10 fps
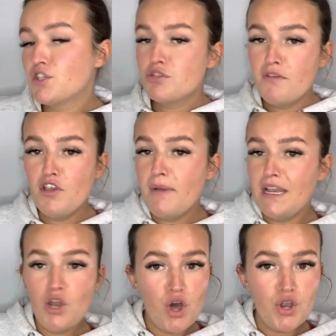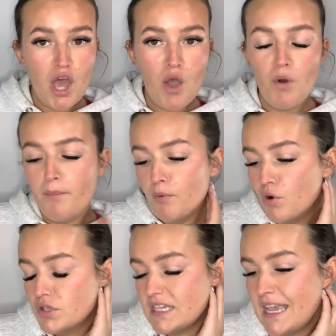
some of you may not know, but